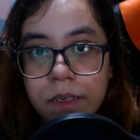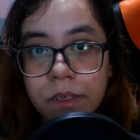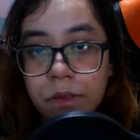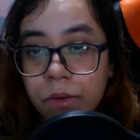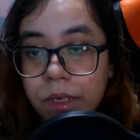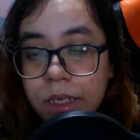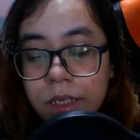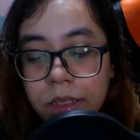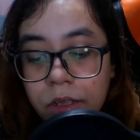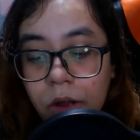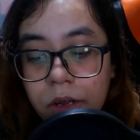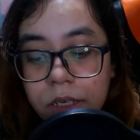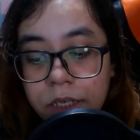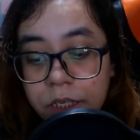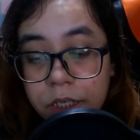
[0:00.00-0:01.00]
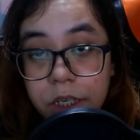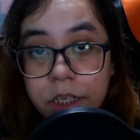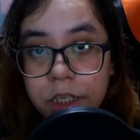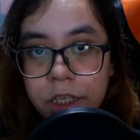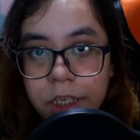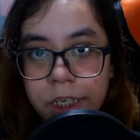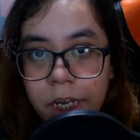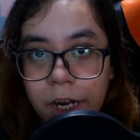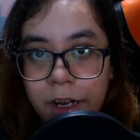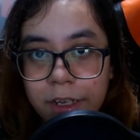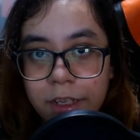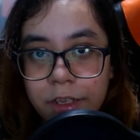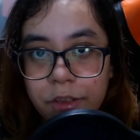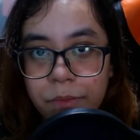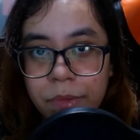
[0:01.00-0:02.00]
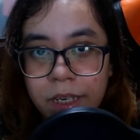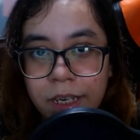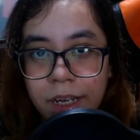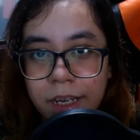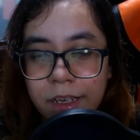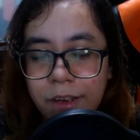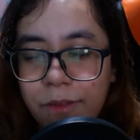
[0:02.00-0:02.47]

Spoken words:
So he's not just a character to be like,